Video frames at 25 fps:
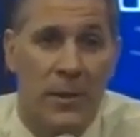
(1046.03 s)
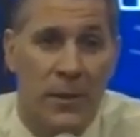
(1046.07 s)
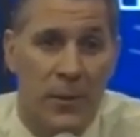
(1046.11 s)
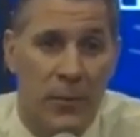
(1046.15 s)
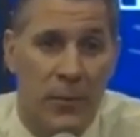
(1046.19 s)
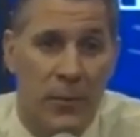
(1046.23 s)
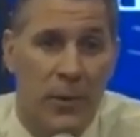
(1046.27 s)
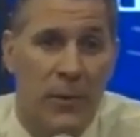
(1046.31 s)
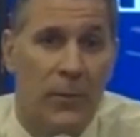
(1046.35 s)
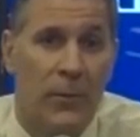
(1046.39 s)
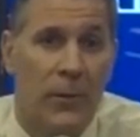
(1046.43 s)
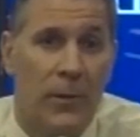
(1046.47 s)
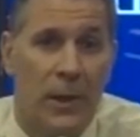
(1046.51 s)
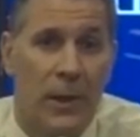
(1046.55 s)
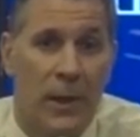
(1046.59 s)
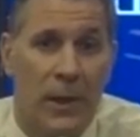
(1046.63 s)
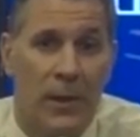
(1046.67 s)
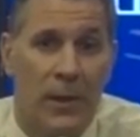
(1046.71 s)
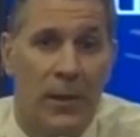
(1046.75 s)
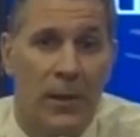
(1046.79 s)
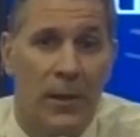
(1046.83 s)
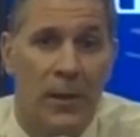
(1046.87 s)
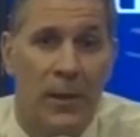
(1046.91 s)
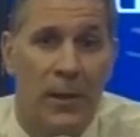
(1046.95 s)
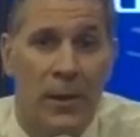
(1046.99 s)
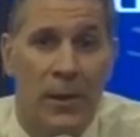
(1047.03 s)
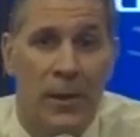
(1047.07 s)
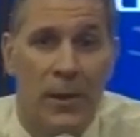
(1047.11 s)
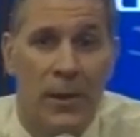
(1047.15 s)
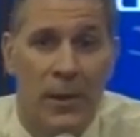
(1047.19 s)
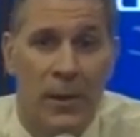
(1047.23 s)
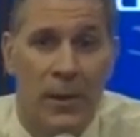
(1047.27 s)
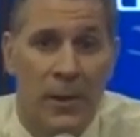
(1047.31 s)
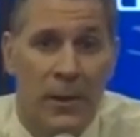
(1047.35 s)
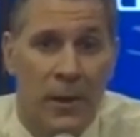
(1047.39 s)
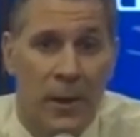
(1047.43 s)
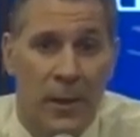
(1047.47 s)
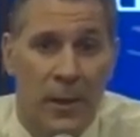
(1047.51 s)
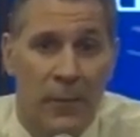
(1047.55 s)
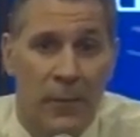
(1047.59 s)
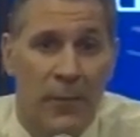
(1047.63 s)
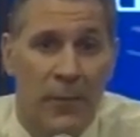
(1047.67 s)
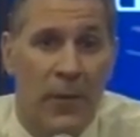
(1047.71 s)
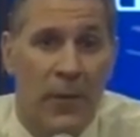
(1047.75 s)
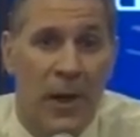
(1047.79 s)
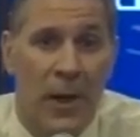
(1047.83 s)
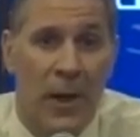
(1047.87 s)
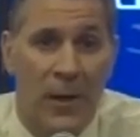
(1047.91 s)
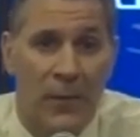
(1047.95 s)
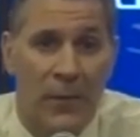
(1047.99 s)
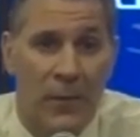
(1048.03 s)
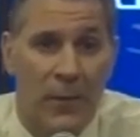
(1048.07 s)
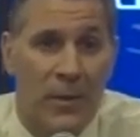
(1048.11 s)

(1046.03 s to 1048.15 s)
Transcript: Like, we were getting game 5